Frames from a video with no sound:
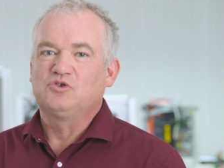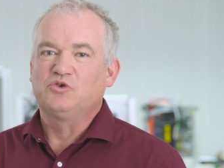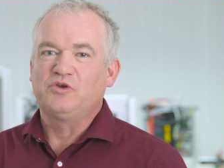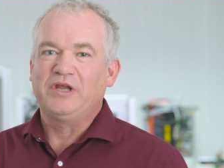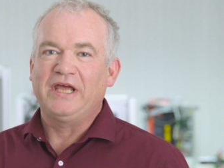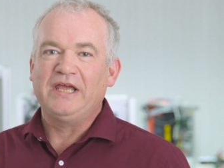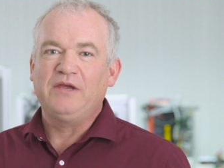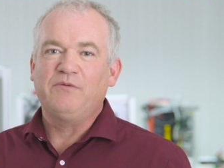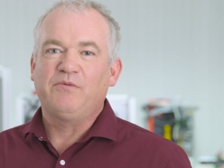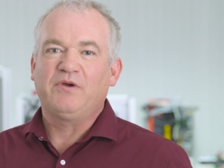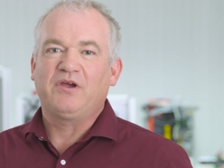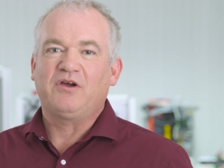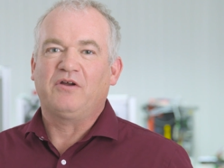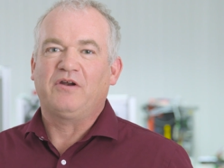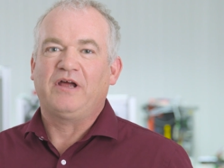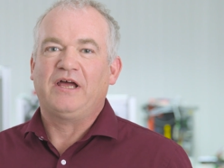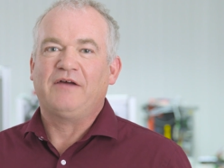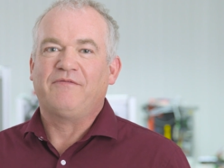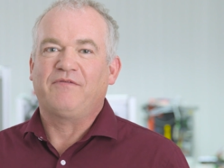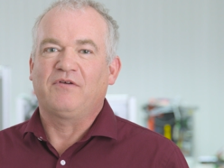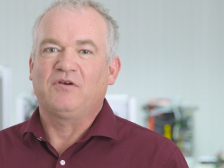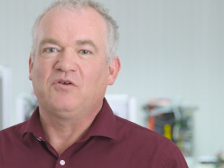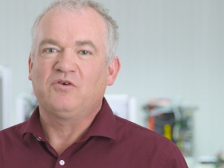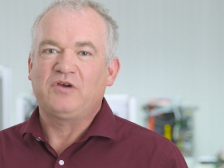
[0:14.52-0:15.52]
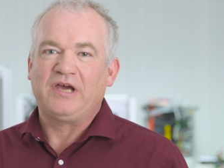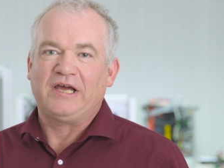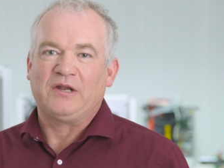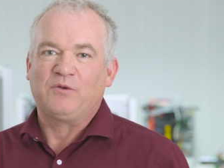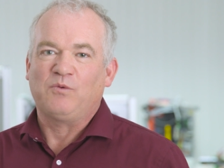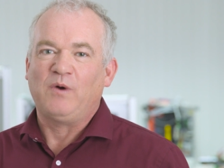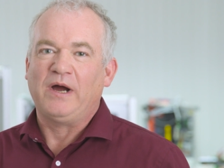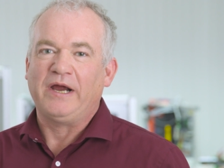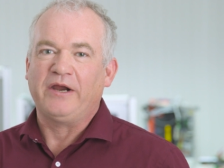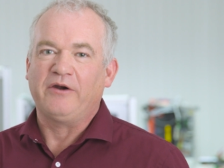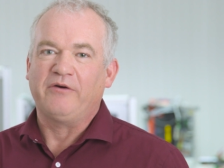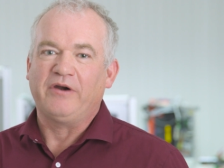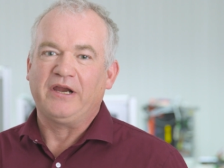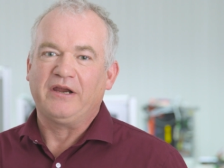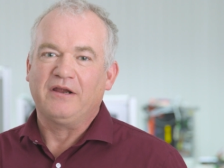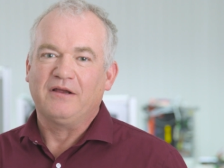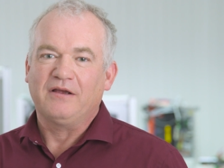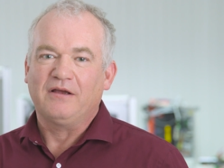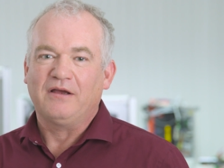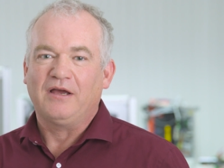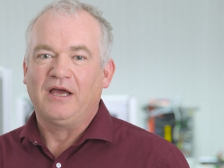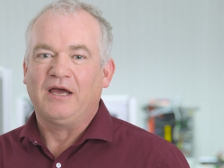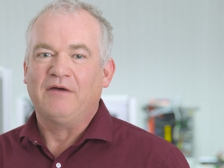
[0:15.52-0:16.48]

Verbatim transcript: Today we're gonna have a look at wiring